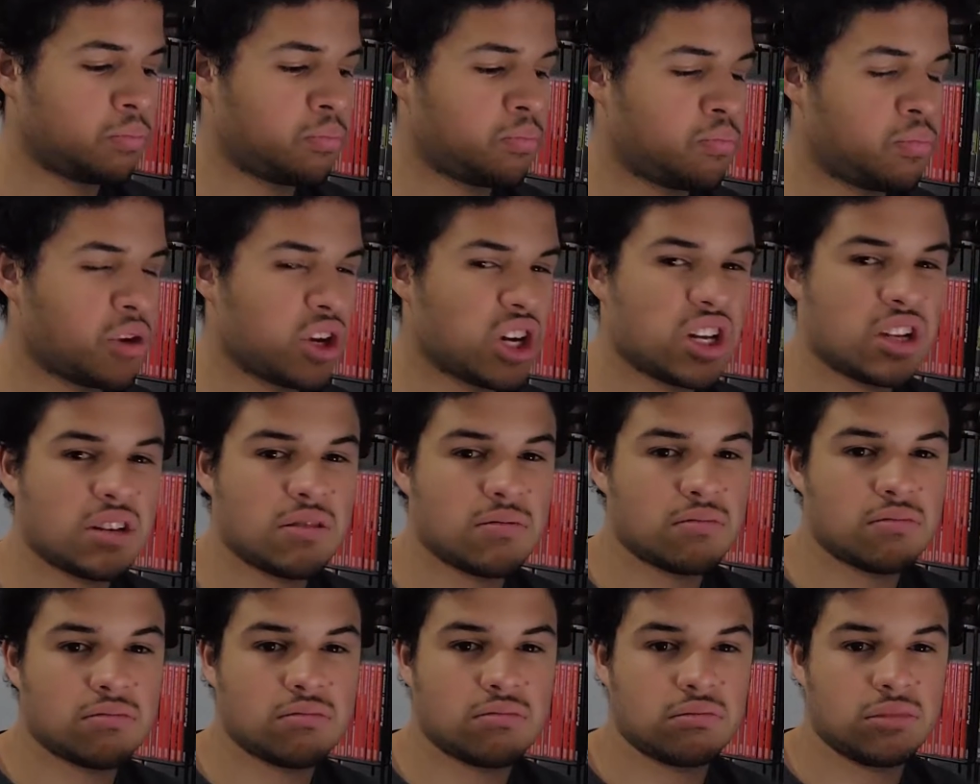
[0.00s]

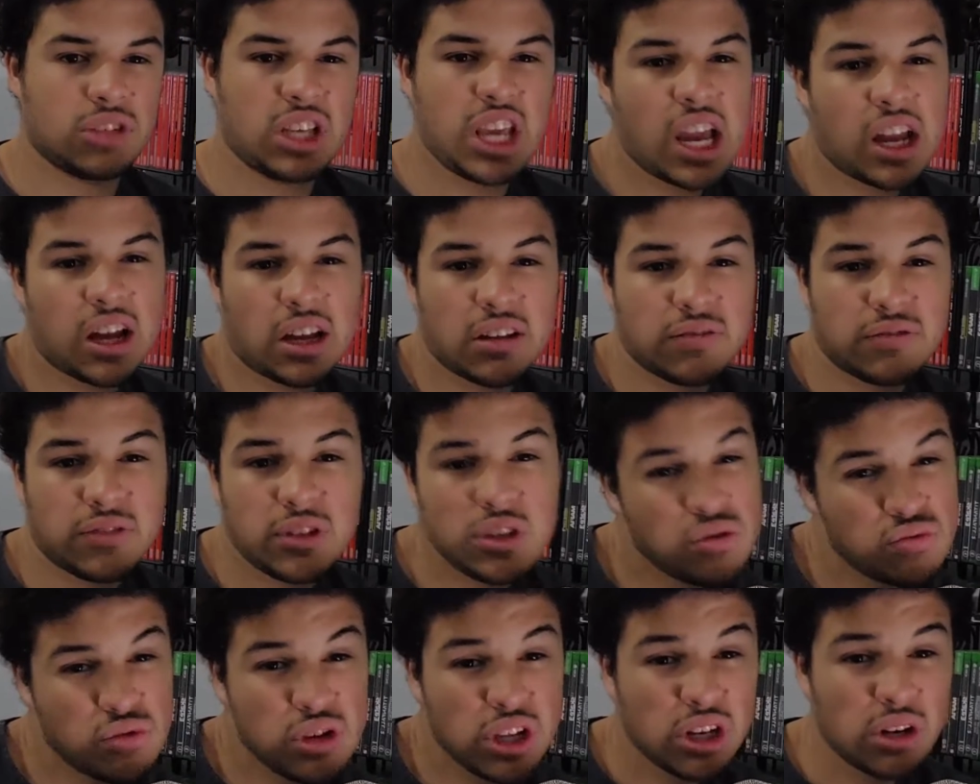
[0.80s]
But yeah, if you
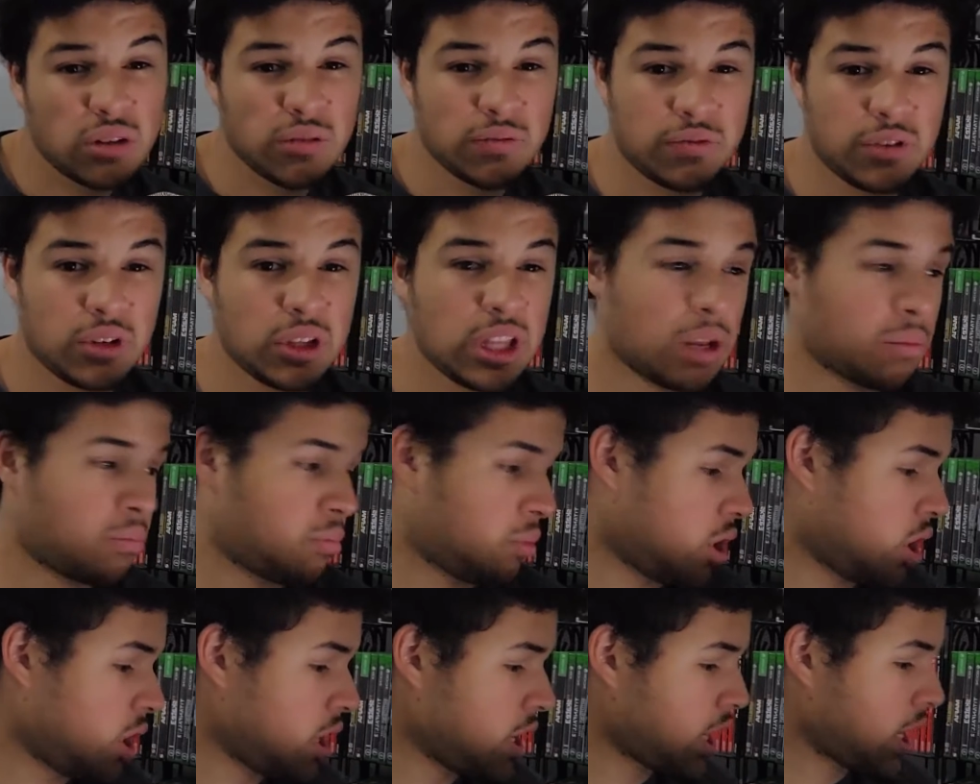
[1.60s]
really don't feel like
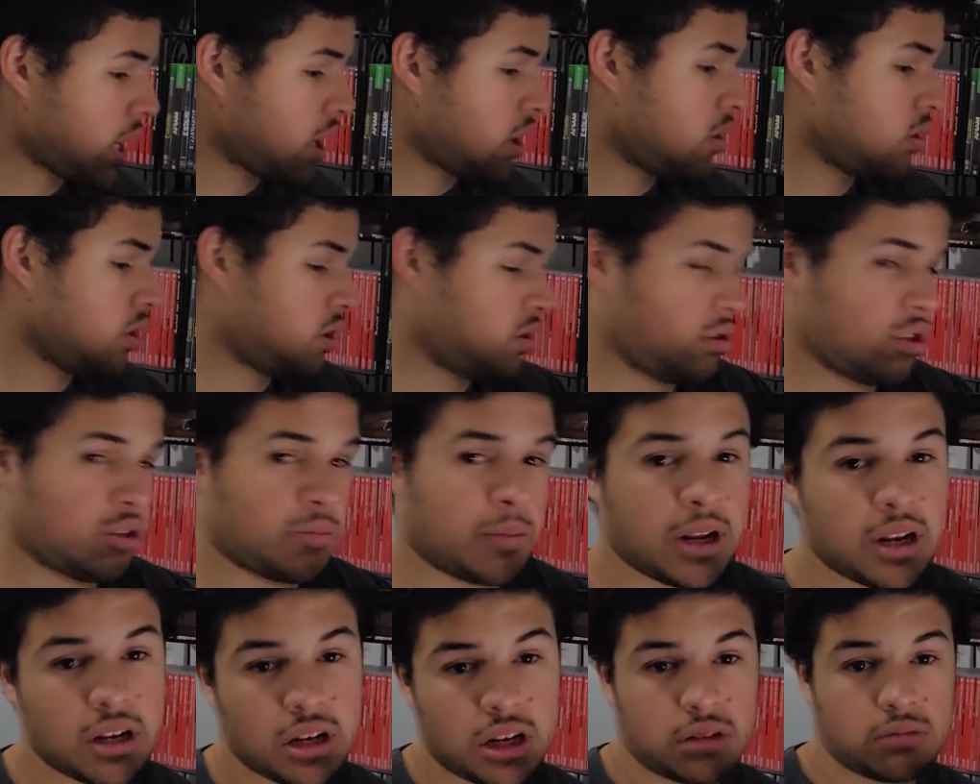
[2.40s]
balling out and
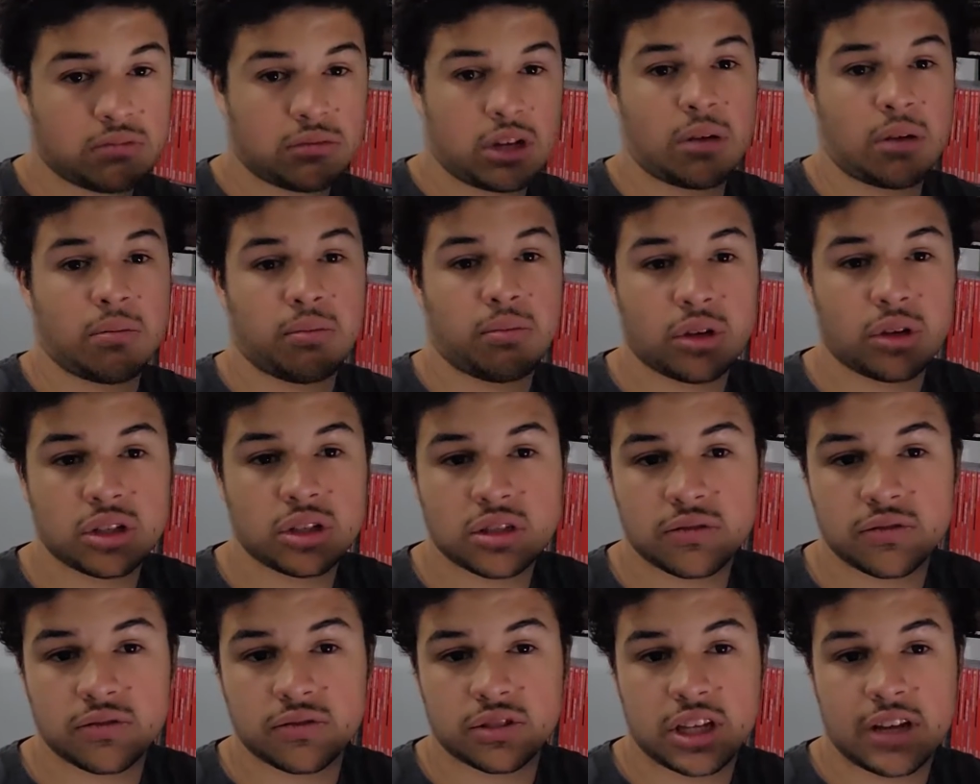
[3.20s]
spending upwards
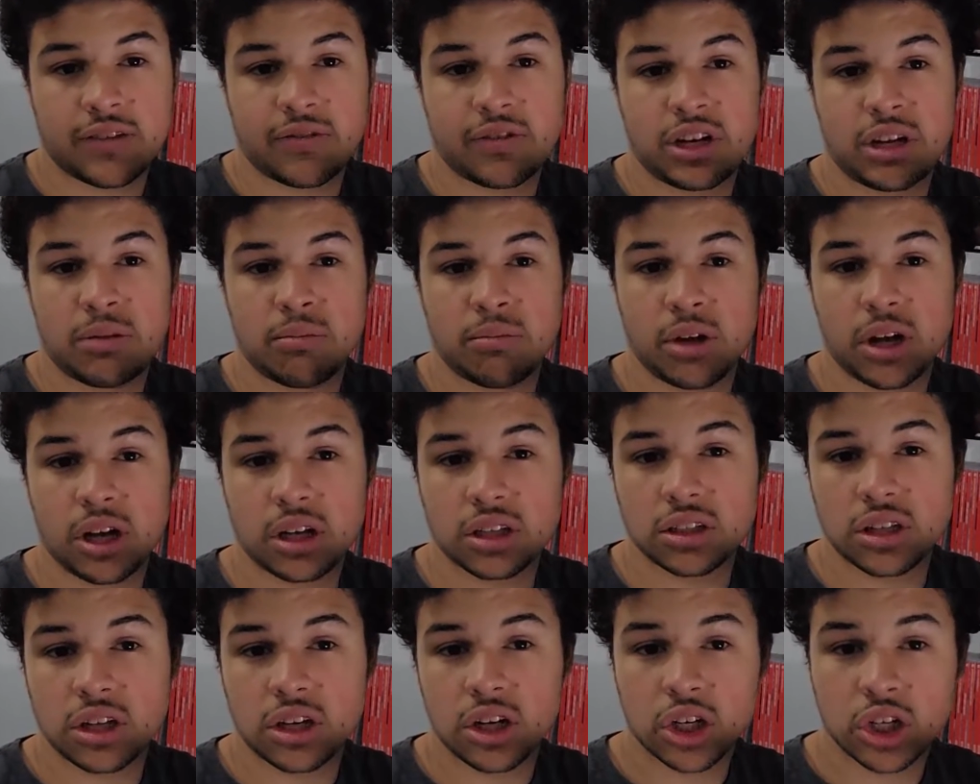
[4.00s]
of
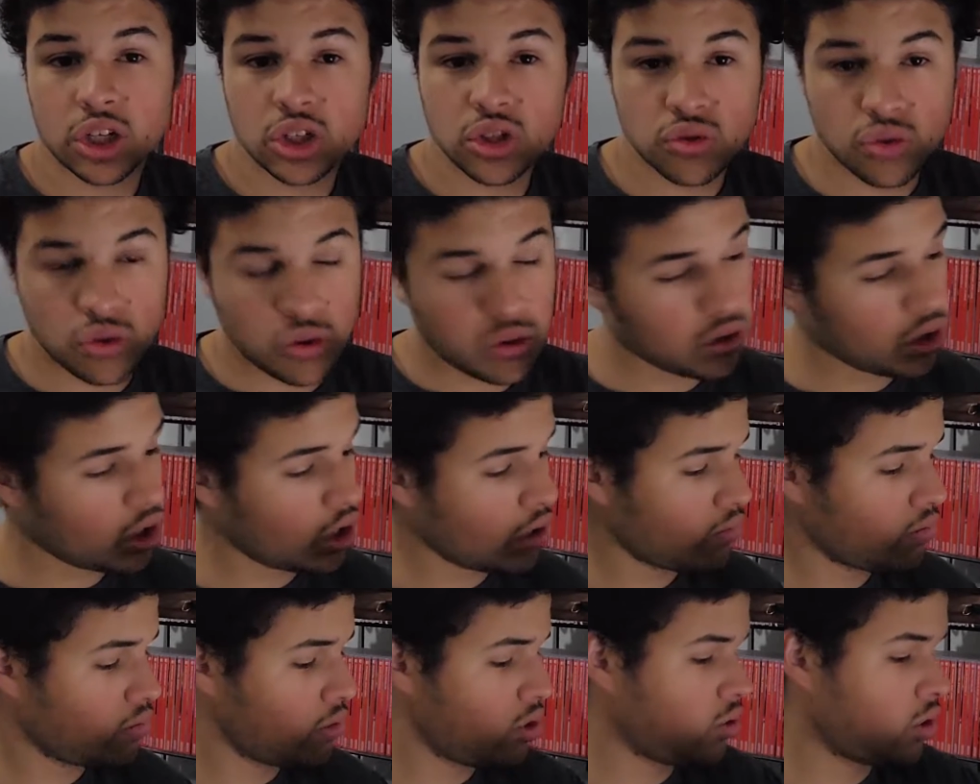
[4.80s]
$70 on a controller,
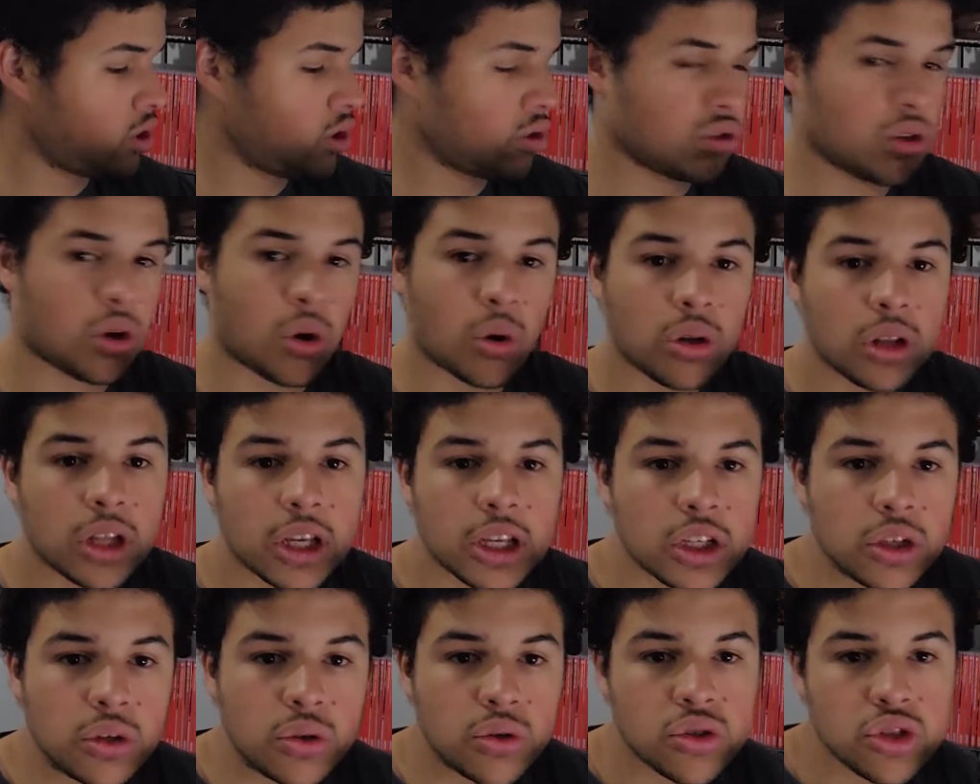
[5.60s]
you can totally
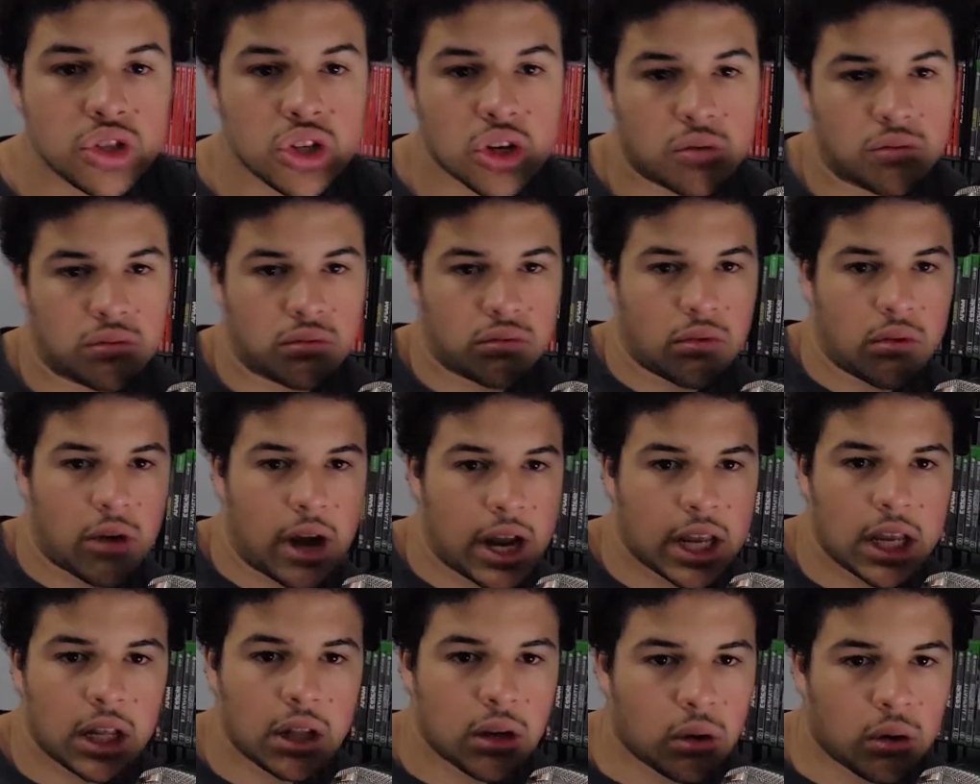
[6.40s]
use your
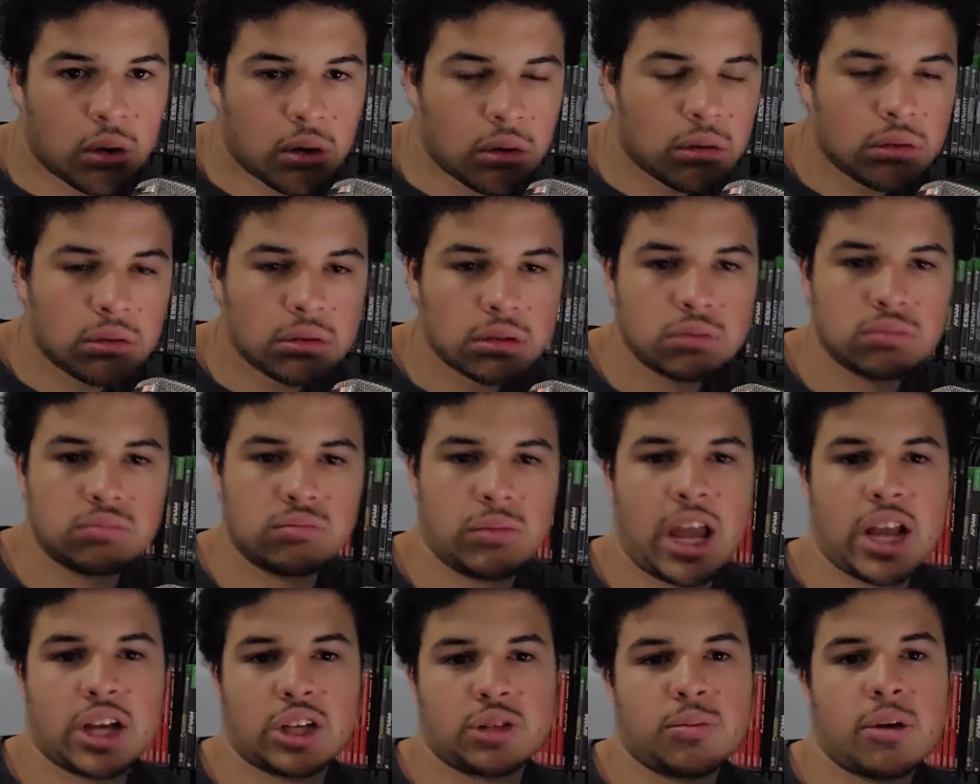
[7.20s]
regular old
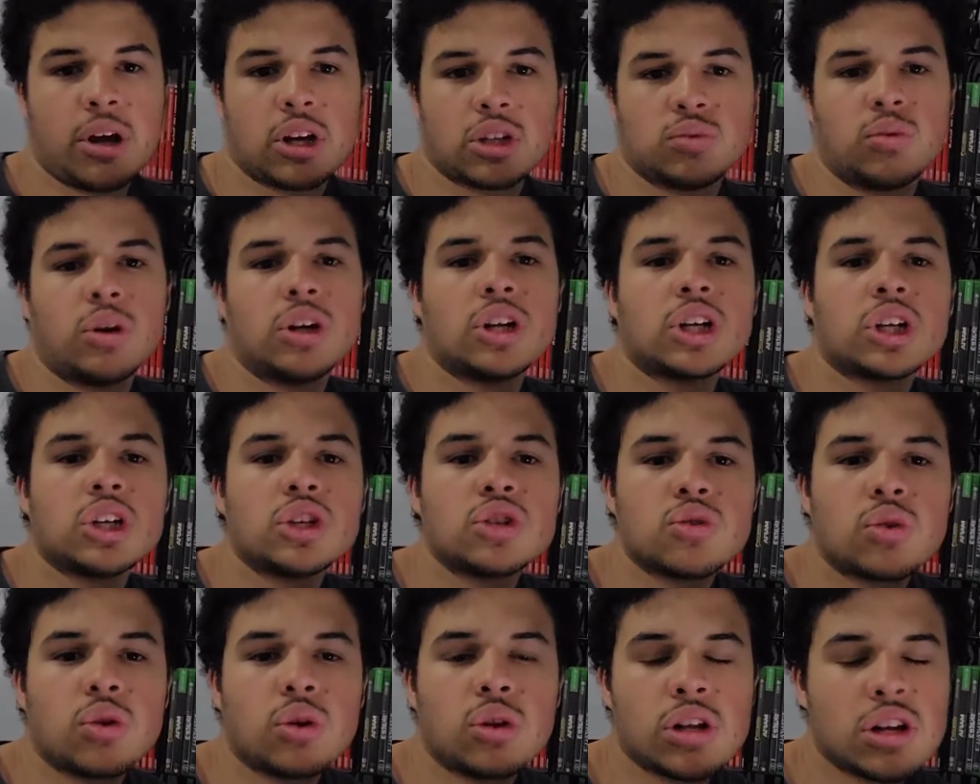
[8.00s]
Xbox One
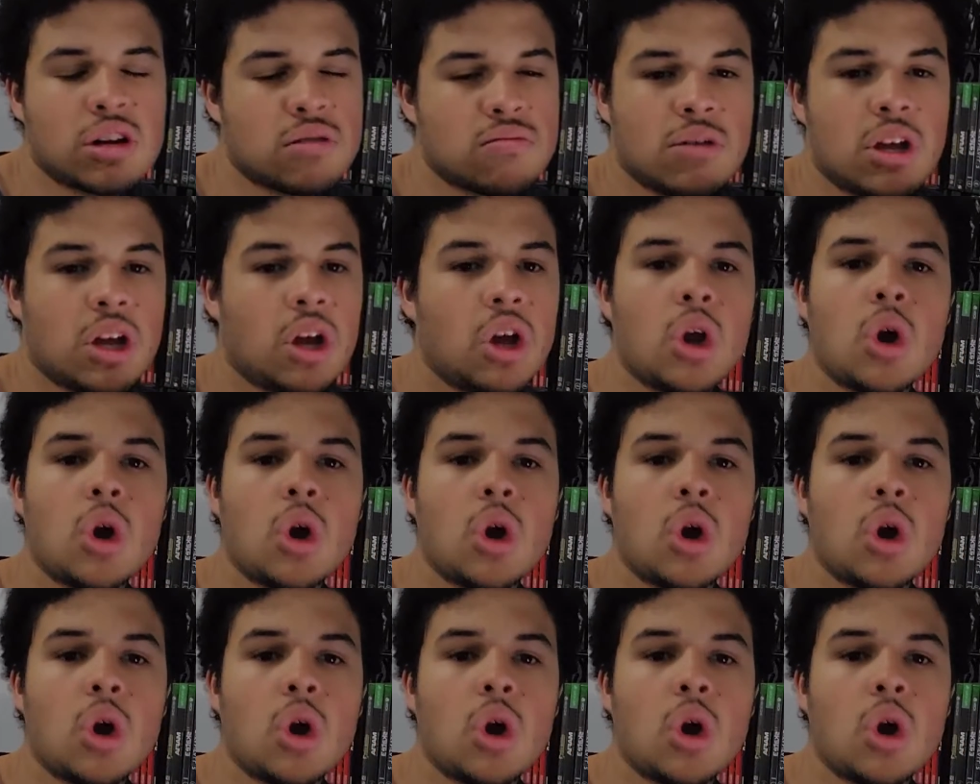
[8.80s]
controller.